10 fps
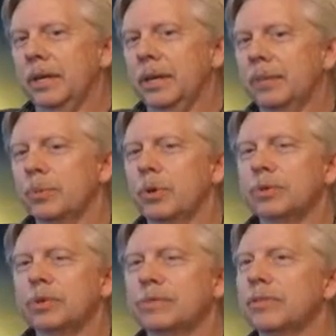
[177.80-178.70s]
the
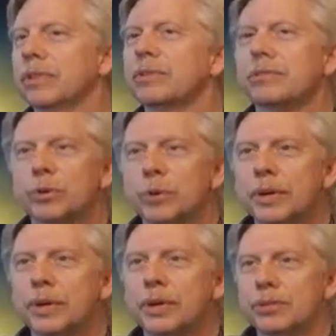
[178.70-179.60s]
process very
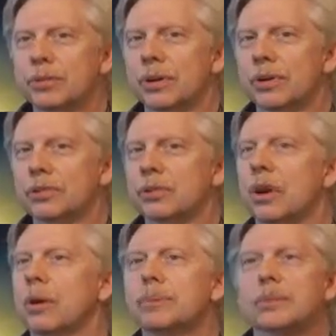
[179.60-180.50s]
fluid. It's not a
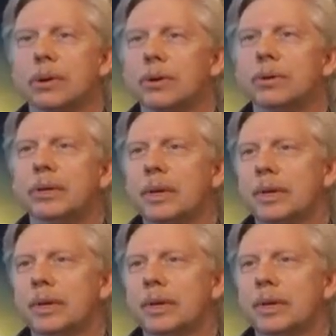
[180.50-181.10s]
stop-start